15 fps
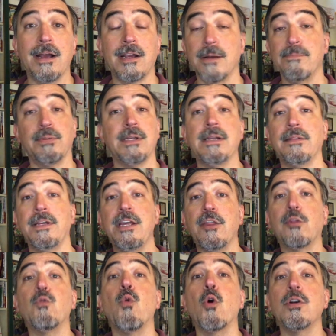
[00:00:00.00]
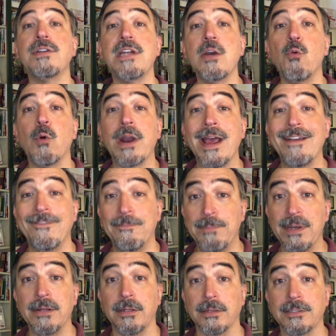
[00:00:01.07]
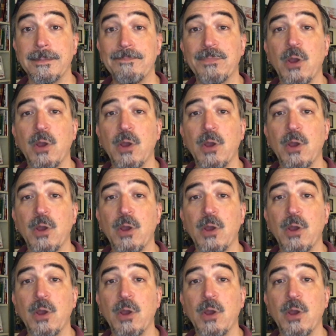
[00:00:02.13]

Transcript: completely thwarting what I've built.